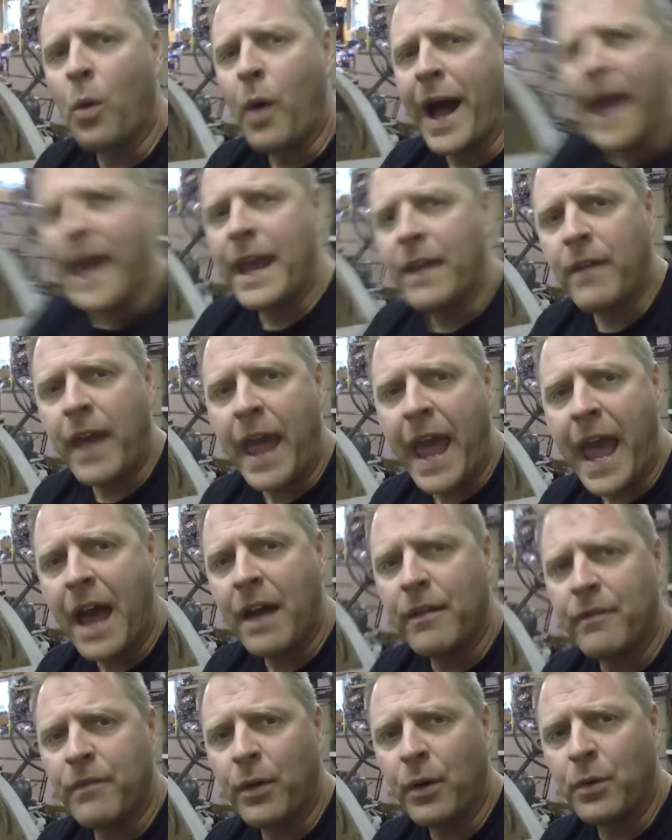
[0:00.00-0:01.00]
I
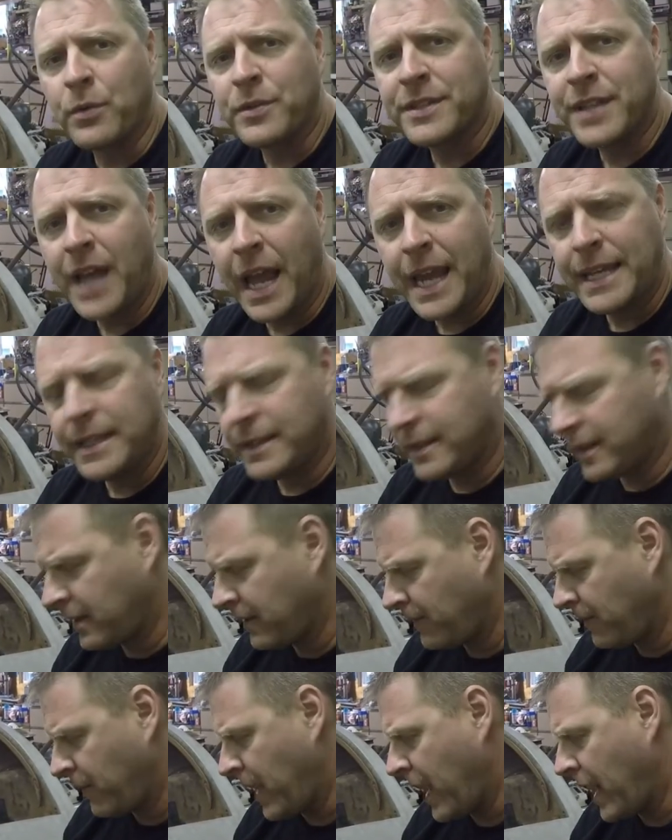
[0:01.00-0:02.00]
have those tight,
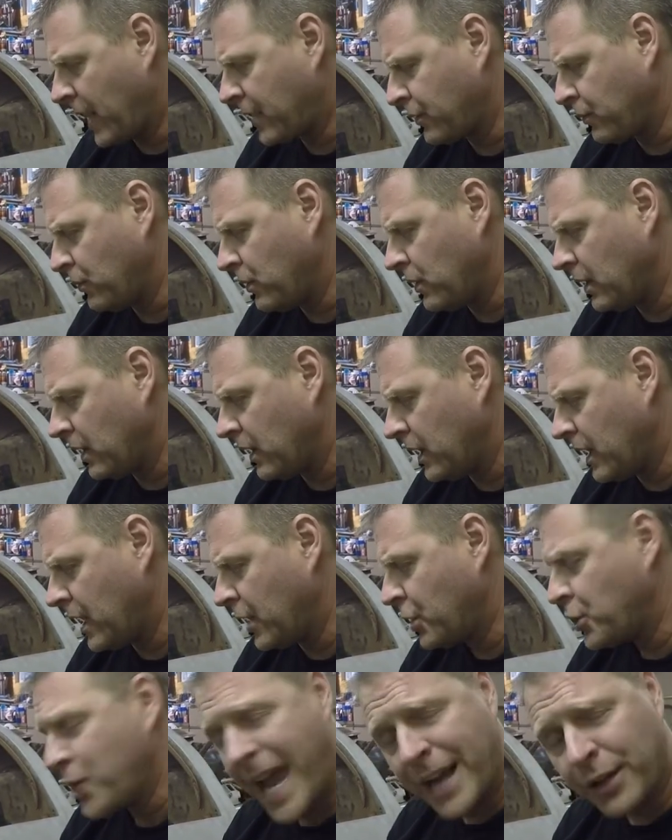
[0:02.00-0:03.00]
the actual uh,
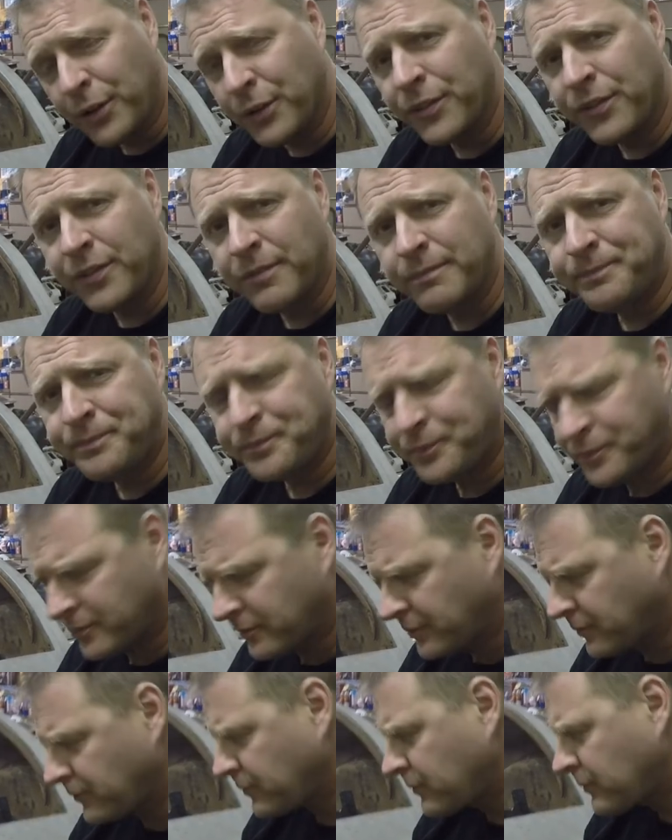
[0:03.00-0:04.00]
shackles.
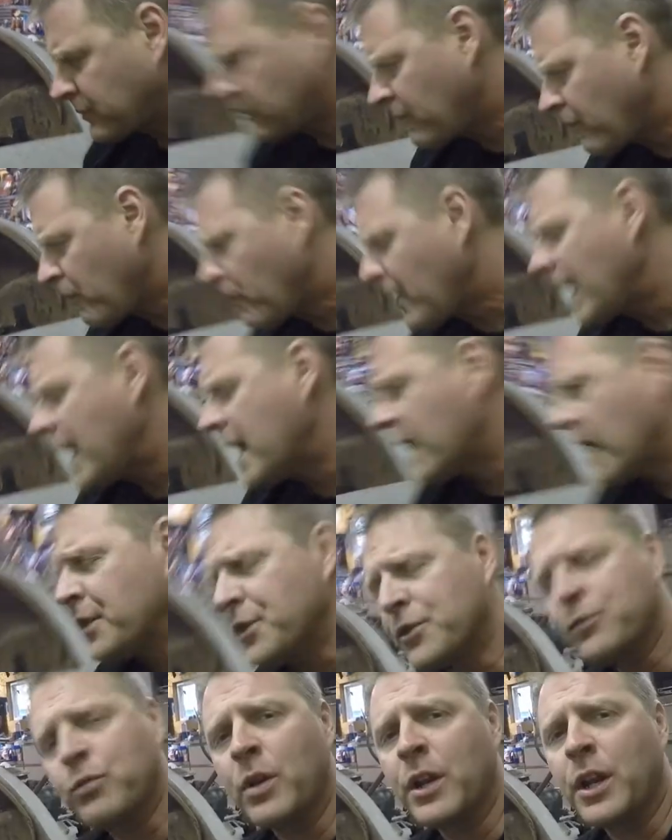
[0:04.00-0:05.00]
And I
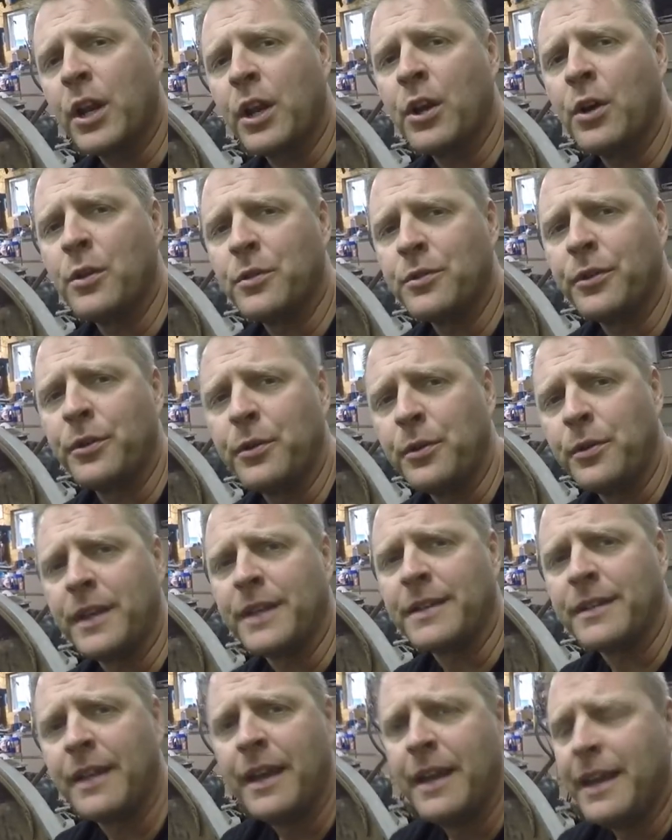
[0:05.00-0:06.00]
just wanted to know too
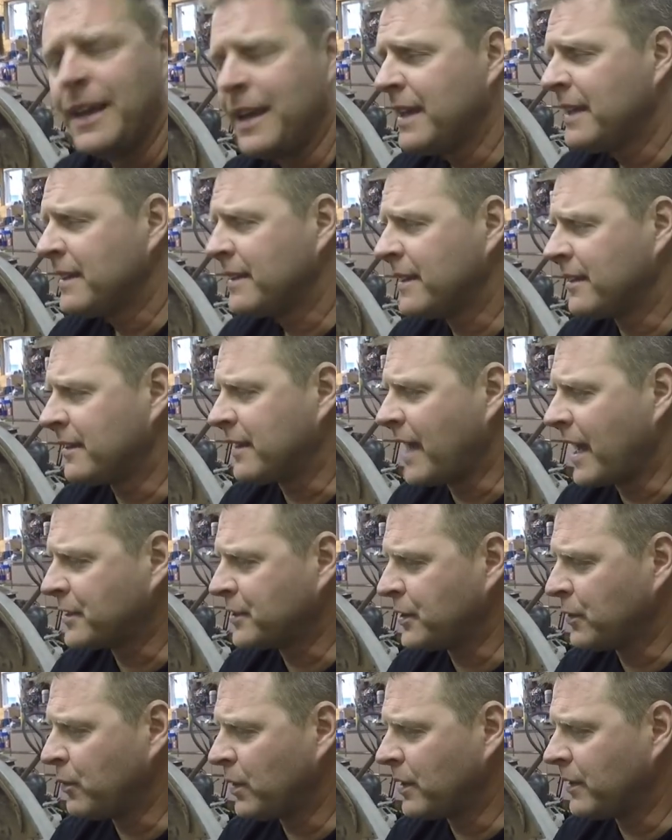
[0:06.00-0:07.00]
that this is
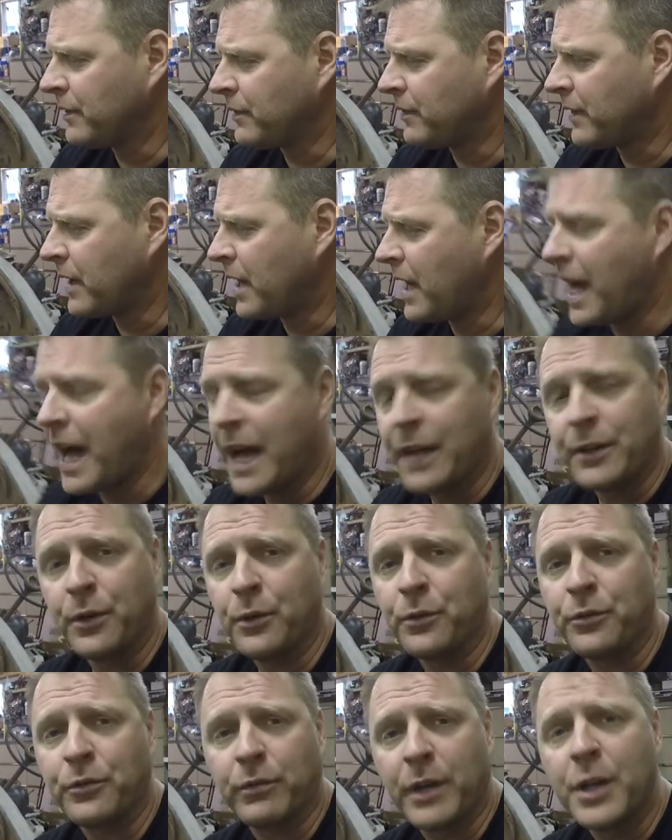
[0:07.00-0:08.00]
actually one of
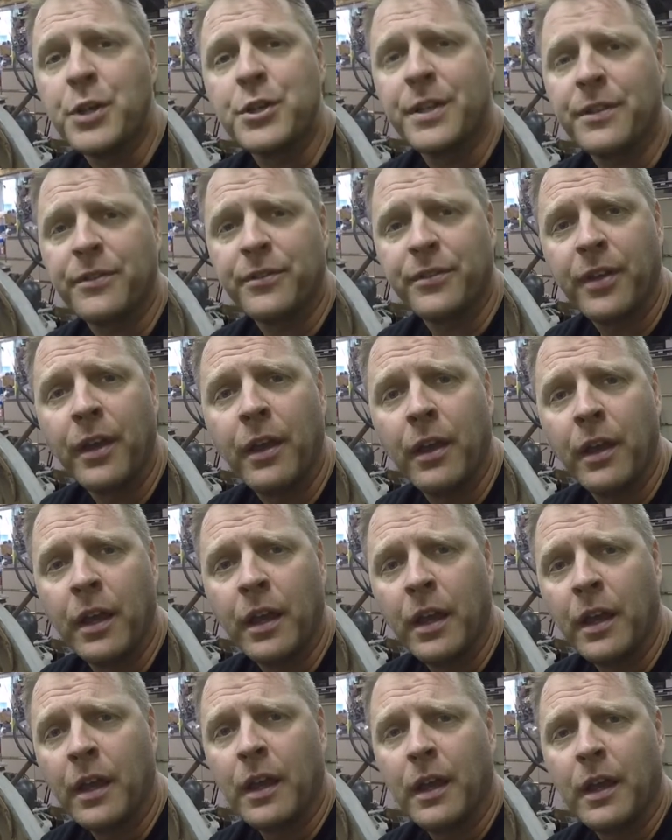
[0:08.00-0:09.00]
Hondo's wrenches
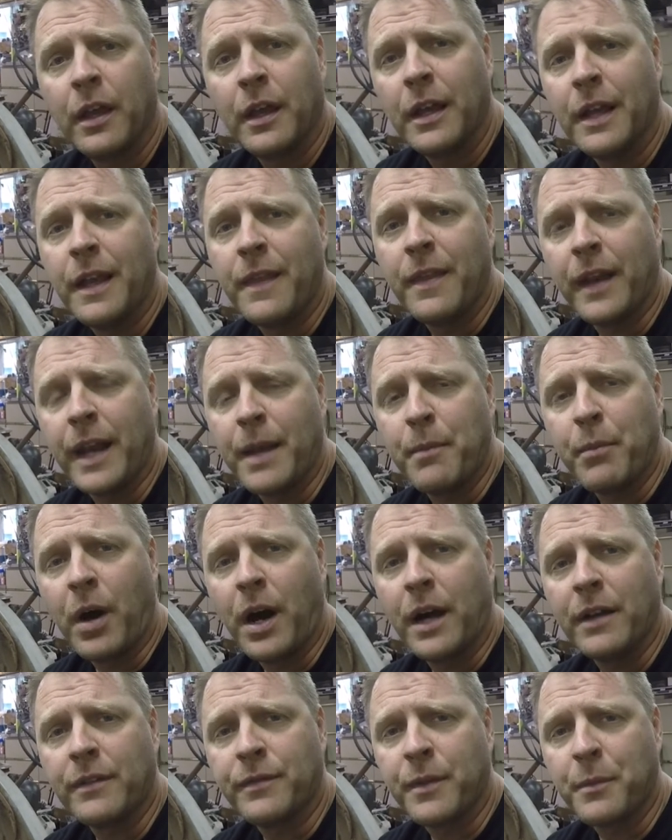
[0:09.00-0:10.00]
that I
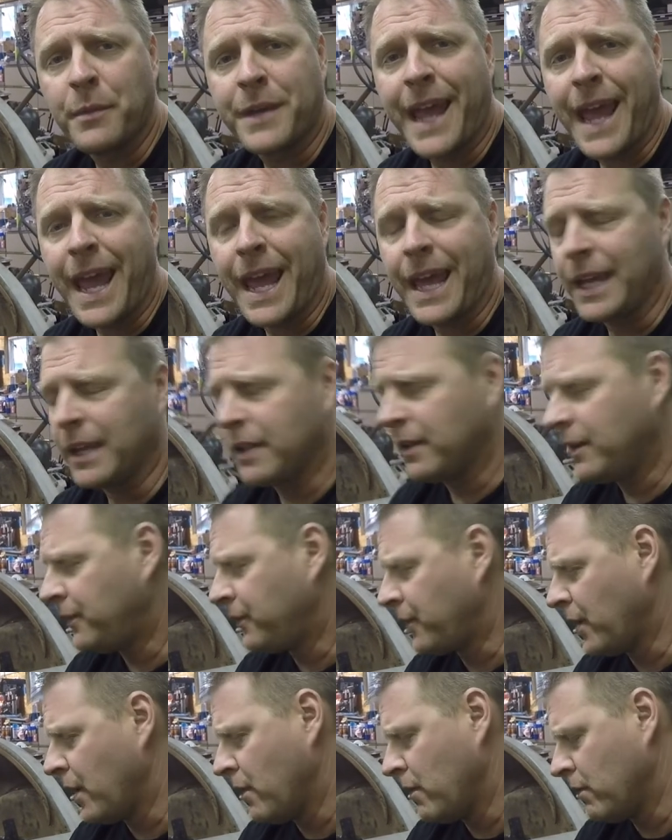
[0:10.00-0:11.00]
bought from Kay.
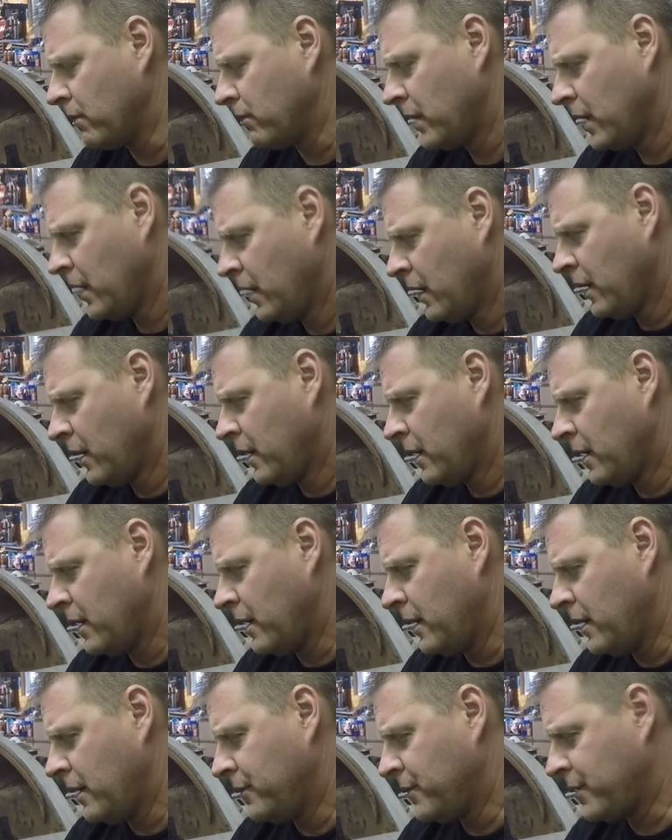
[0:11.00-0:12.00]
So
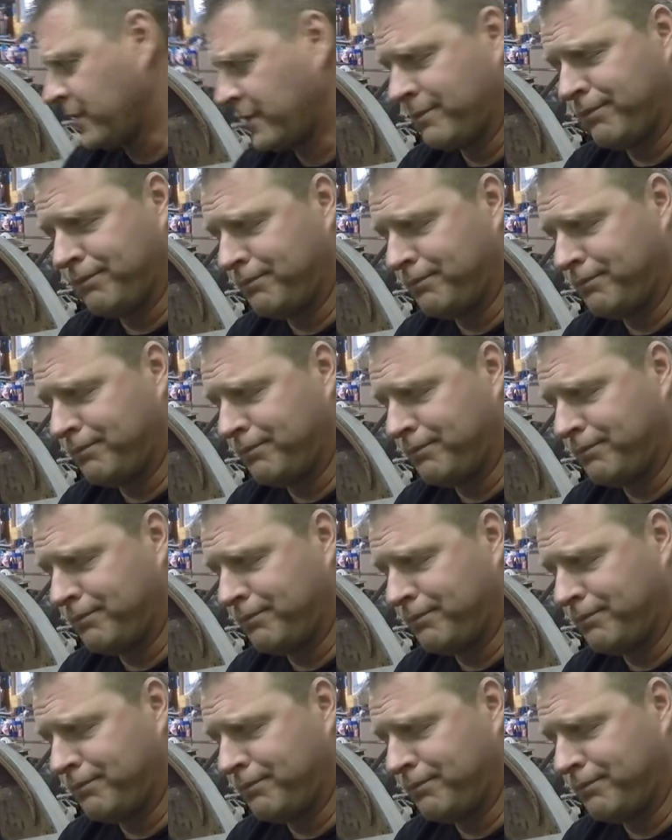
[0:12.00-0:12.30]
just